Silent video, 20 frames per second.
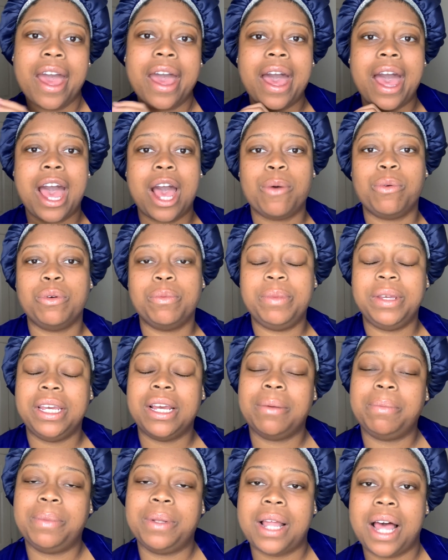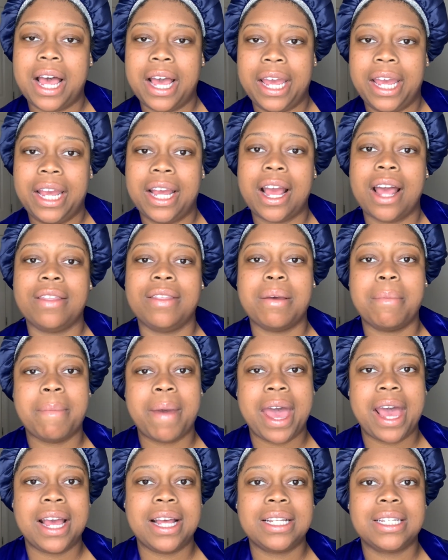I will be applying the
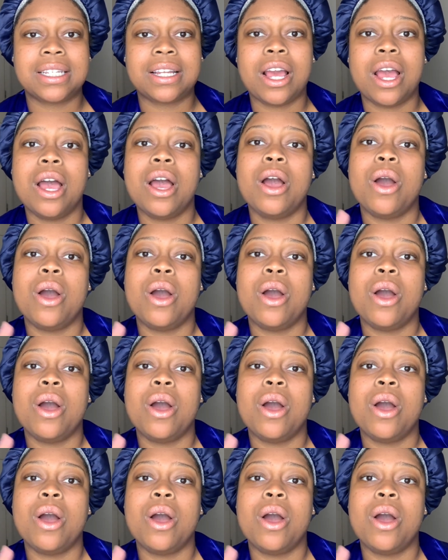mask